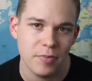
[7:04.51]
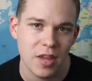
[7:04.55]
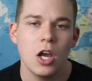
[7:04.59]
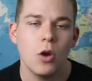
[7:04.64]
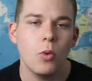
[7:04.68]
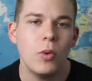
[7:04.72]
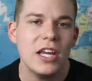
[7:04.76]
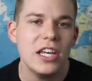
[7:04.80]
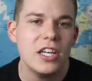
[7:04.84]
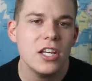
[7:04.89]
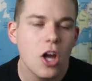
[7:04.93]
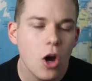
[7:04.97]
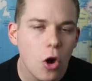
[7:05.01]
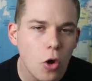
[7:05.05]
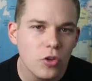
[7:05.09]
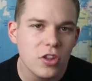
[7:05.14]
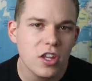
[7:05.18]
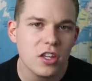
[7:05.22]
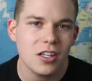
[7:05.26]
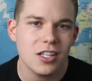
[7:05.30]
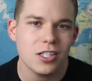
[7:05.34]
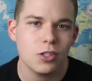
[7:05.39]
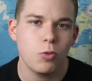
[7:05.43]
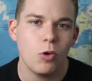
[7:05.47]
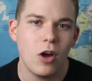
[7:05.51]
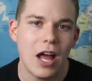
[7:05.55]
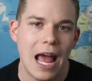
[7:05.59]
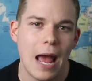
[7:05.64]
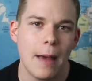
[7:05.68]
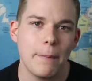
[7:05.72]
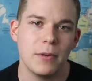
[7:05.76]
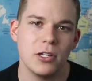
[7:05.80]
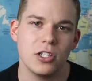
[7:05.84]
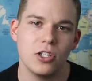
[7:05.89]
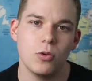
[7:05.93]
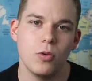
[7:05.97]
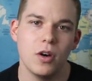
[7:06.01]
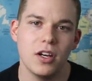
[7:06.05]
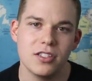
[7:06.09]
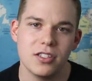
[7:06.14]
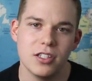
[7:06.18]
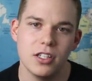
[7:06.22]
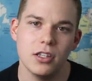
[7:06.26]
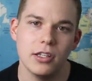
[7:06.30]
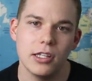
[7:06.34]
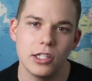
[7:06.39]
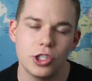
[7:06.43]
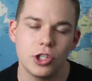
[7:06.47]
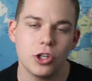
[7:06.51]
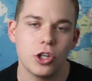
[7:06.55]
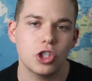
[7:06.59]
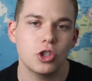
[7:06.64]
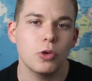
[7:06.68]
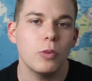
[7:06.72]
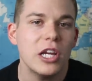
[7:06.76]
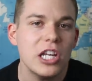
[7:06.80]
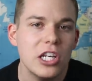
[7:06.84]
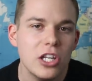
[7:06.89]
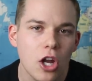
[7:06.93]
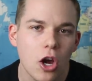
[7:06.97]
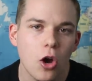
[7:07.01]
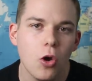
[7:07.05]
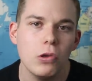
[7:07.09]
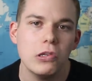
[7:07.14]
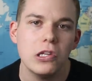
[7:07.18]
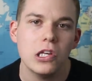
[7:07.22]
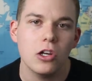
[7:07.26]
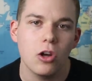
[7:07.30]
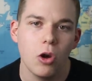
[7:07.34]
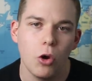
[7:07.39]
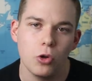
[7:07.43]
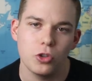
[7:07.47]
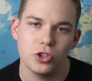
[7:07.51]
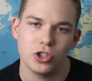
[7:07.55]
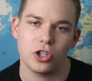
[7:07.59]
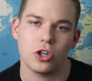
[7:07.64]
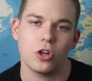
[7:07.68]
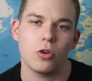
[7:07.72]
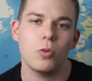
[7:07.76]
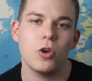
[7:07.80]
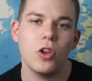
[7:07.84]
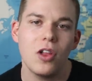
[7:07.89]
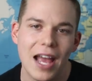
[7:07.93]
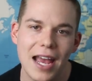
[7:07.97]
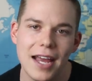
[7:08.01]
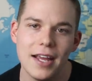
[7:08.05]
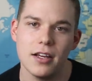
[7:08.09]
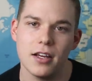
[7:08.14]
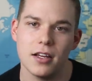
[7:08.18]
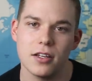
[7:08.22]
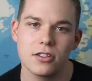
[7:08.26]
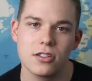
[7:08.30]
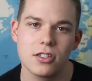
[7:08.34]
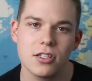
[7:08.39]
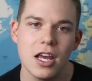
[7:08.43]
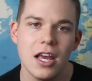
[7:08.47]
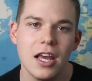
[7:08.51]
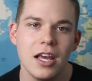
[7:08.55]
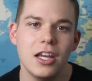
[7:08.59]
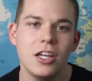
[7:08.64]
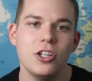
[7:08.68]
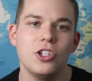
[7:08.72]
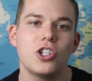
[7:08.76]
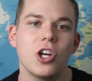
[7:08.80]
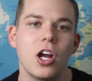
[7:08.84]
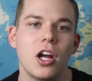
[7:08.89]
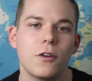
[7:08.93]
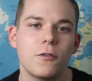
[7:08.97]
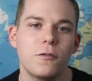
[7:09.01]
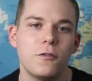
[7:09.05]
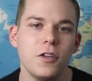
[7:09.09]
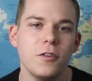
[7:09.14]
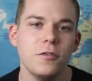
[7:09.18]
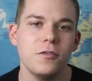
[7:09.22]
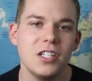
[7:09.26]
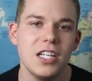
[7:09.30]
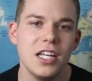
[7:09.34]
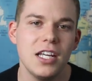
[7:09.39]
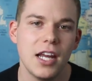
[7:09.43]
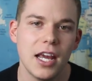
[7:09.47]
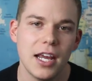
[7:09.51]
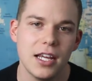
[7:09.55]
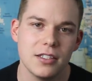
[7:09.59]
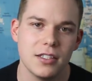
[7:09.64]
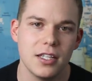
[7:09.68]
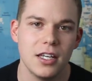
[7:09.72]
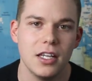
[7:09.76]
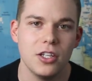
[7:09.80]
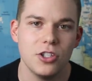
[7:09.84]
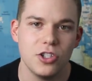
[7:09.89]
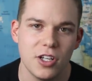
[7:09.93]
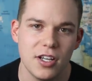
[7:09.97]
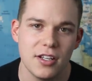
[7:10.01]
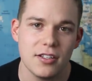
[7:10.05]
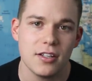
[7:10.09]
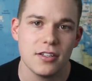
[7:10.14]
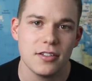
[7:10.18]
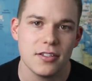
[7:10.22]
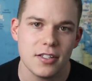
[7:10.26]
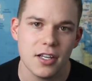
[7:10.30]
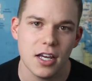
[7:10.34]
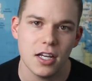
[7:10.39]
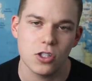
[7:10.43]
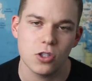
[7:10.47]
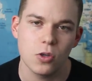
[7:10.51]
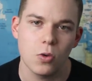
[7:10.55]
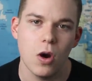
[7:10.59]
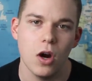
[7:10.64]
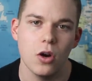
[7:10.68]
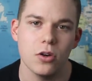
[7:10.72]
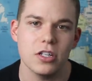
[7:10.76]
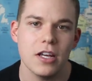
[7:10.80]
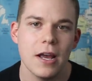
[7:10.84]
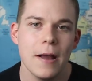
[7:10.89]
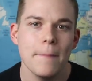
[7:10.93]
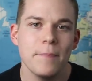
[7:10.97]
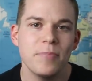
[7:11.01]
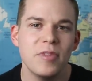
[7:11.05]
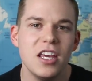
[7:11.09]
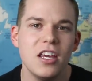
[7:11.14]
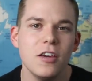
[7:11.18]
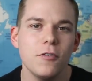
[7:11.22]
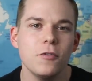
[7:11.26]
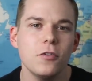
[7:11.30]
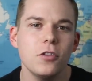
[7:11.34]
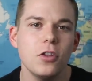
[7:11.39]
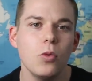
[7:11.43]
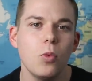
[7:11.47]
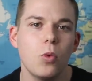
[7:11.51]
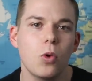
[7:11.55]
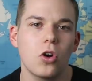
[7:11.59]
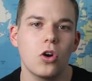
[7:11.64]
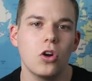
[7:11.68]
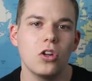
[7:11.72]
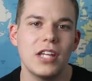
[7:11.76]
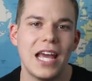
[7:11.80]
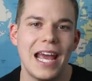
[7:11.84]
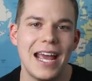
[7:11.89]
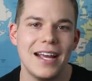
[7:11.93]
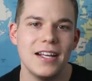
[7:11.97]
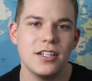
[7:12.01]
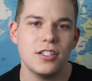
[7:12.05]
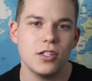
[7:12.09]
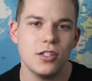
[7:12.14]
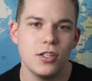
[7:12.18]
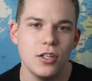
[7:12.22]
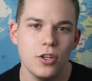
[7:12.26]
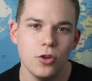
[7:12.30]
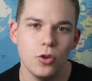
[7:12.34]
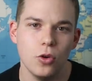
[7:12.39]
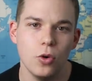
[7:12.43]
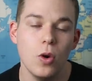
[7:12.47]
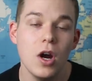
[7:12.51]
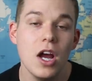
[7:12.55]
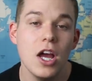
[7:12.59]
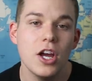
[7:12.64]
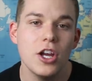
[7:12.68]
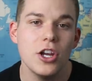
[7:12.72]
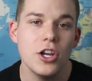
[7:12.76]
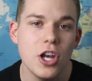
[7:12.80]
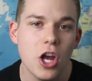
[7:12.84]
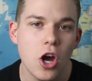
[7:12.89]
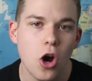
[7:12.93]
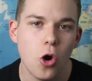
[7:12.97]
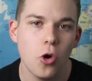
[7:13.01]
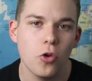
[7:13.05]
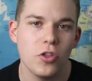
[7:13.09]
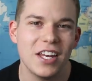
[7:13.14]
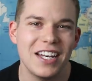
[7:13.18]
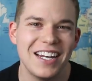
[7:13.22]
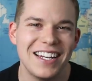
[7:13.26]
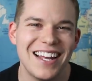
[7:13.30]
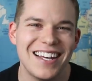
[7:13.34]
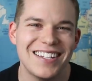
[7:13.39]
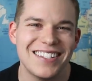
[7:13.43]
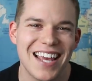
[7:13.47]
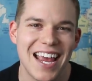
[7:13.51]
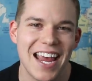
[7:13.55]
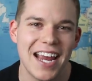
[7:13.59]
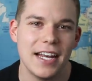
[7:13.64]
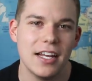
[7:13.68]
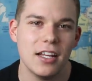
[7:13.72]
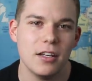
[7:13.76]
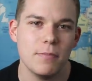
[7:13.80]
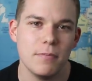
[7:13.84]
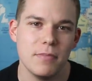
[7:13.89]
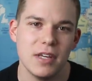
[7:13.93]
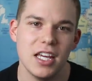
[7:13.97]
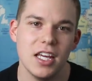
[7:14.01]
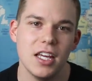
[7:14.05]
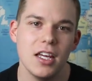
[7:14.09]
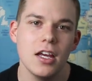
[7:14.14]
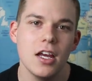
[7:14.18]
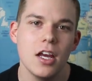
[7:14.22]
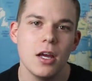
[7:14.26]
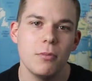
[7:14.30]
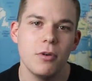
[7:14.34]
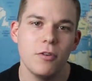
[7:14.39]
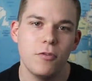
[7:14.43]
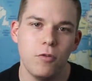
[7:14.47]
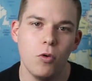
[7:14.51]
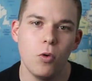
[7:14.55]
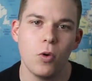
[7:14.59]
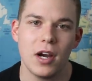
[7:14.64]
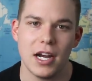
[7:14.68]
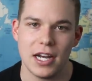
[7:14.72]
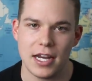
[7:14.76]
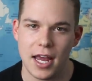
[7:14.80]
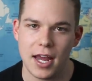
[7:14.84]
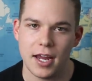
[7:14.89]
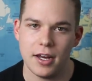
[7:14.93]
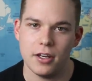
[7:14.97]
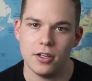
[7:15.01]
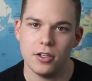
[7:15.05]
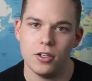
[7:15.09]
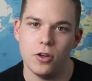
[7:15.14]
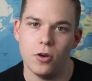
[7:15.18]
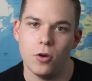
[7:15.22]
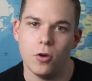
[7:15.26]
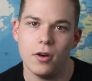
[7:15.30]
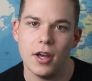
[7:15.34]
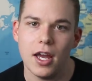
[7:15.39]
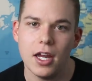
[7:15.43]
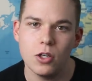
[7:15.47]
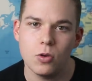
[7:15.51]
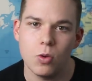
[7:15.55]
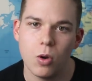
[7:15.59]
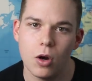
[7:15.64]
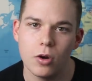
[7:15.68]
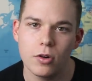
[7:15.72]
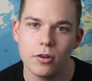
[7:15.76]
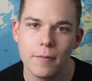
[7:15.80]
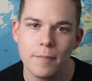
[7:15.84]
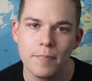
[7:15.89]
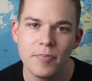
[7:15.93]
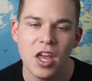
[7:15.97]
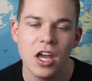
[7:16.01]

We know that this will happen to us in the church. We know the culture will hate us. In John 15, 18, Jesus says, quote, If the world hates you, know that it has hated me before it hated you, end quote.